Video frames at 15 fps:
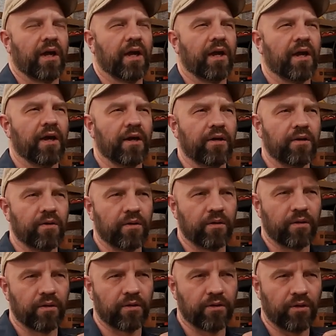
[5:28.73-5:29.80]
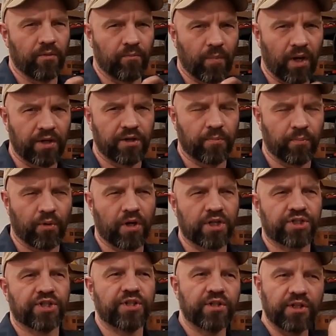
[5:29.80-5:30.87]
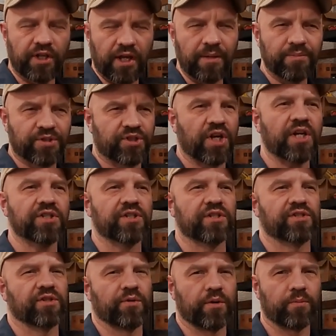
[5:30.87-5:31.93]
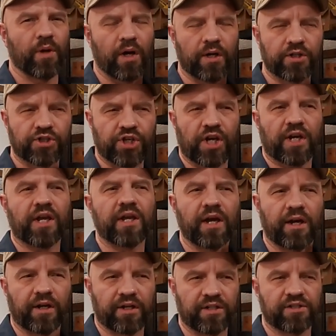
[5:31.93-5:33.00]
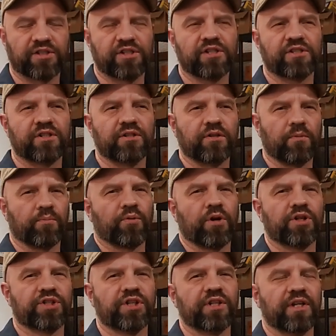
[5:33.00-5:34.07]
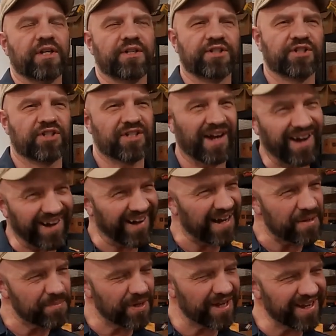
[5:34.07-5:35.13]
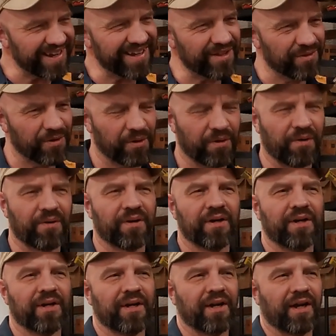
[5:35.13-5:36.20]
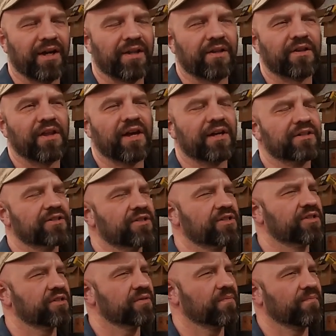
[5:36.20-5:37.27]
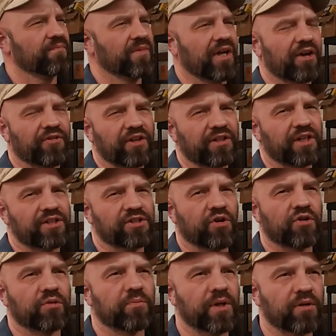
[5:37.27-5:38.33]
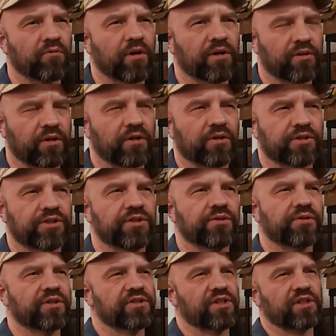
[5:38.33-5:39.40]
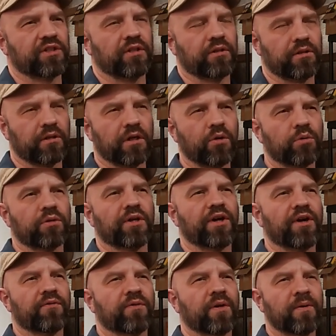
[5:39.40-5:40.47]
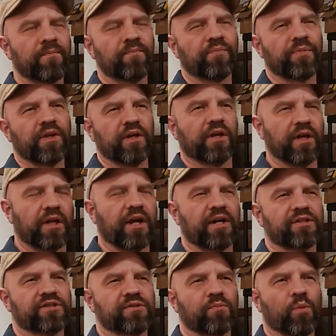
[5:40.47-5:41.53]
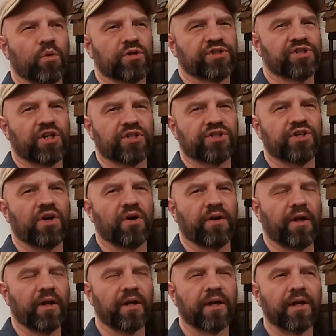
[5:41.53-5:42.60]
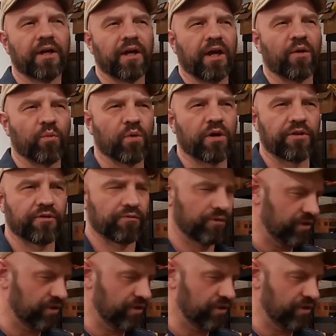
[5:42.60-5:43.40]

And the, my depression keeps changing, so I'm not checking out a consistent depression each time either. And that's I think that's hurting me right there too, because at the low lift, it has more suction on it. And one of the